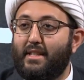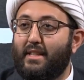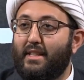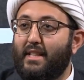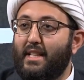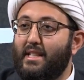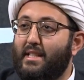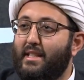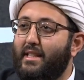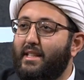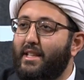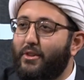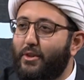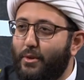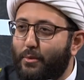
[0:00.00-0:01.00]
these
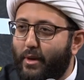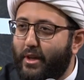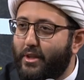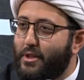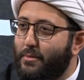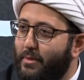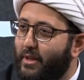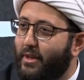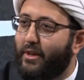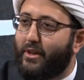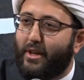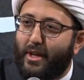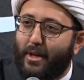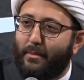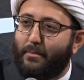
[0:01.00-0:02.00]
little wajib and
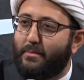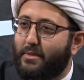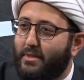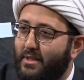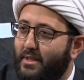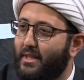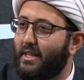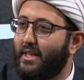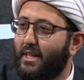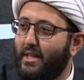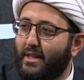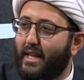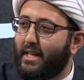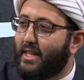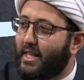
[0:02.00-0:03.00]
harams
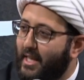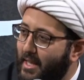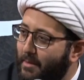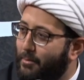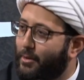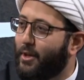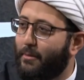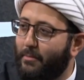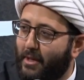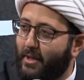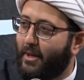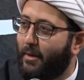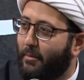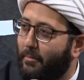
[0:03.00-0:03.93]
that keep coming up,